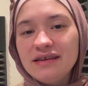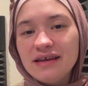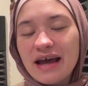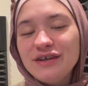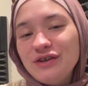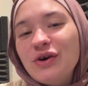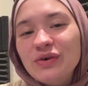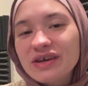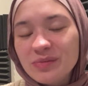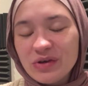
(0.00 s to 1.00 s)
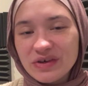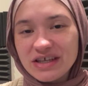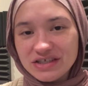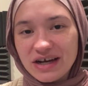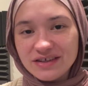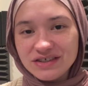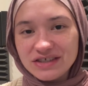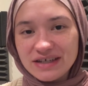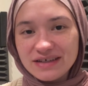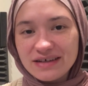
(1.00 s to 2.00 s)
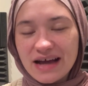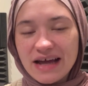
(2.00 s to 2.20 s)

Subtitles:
I know it can be really challenging.